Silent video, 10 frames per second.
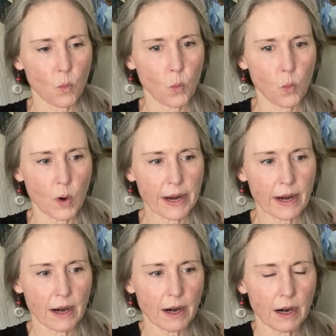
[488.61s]

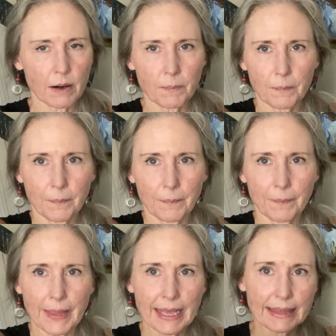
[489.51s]
where
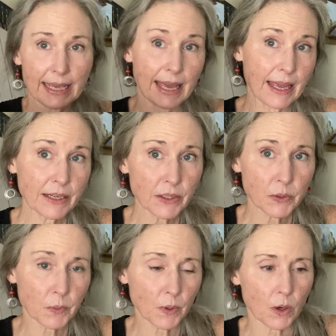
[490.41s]
at the end of
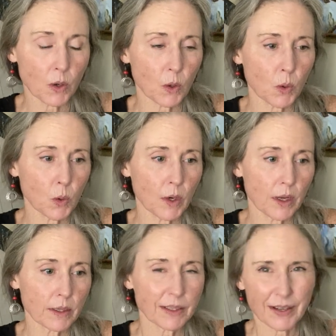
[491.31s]
the road,
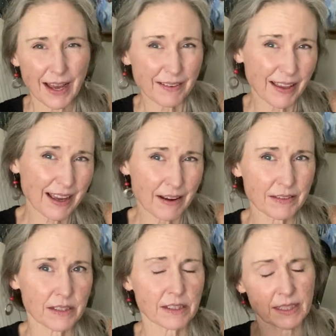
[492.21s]
you know, kind of like out
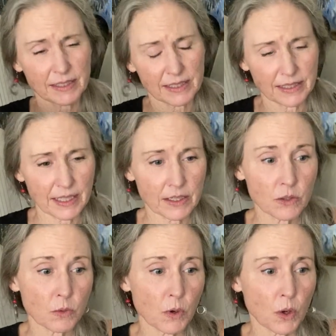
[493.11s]
in the sticks, and at the end
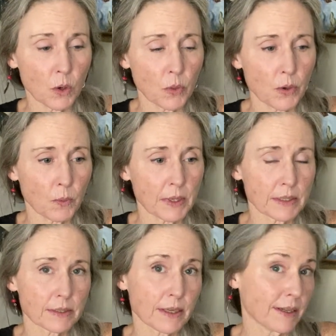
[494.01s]
of the road, there
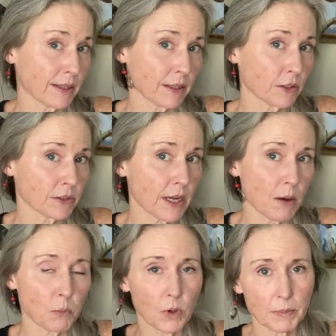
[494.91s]
was an illegal
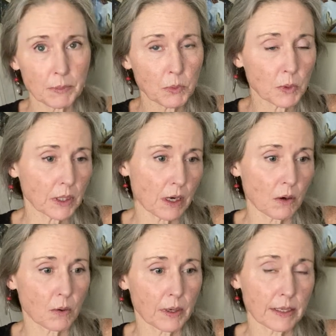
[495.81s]
dump where people would
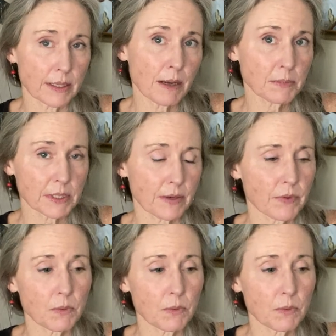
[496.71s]
go and dump stuff.